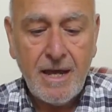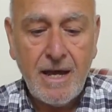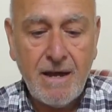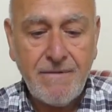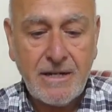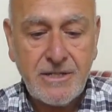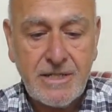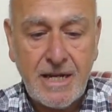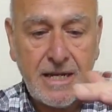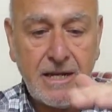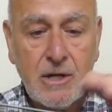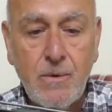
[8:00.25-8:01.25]
I've had to
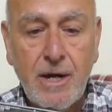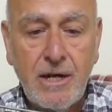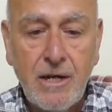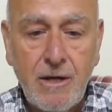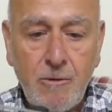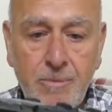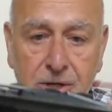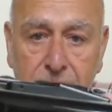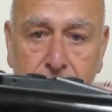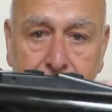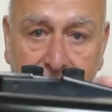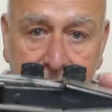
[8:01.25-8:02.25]
take it quite low, but
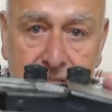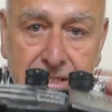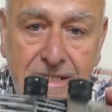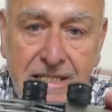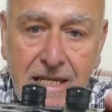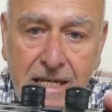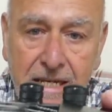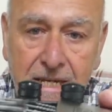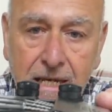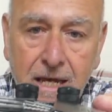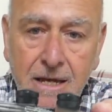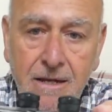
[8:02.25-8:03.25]
you can
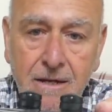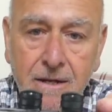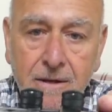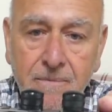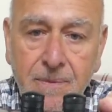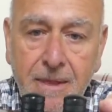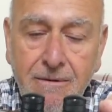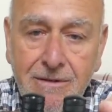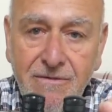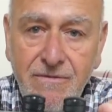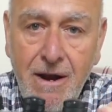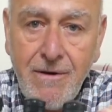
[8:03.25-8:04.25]
see there is
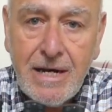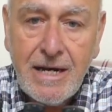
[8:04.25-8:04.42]
very